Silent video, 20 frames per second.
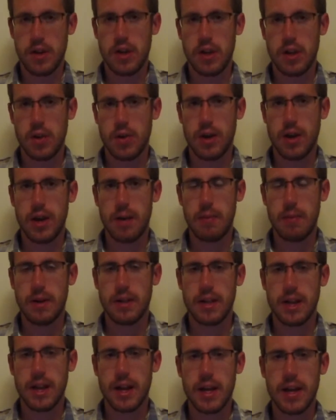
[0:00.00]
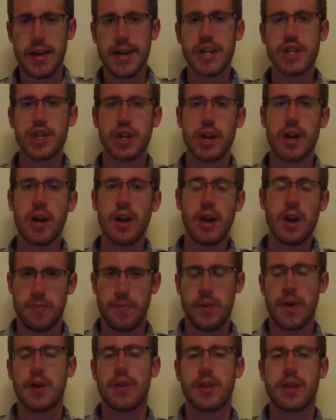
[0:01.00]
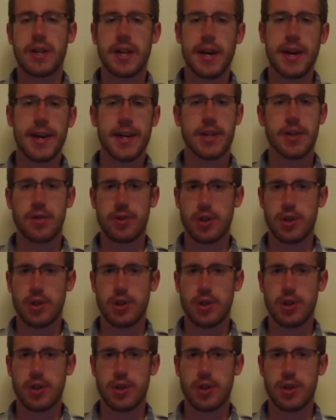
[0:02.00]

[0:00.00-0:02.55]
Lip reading: you can't make that connection, the text